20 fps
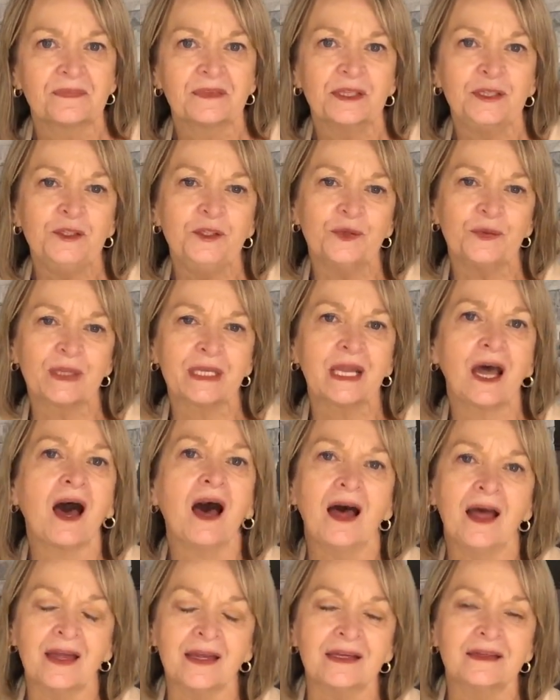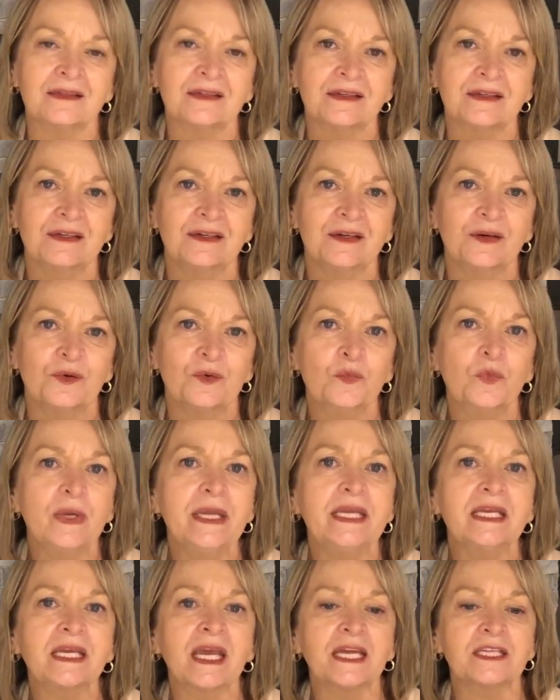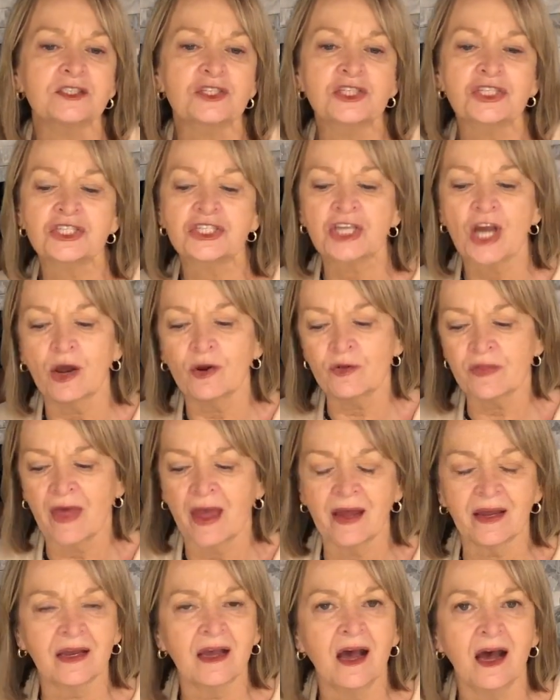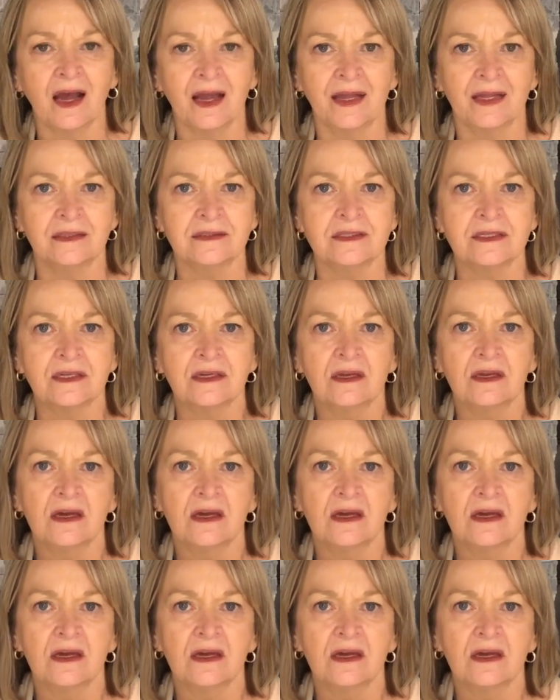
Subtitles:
You and I, we can show that kind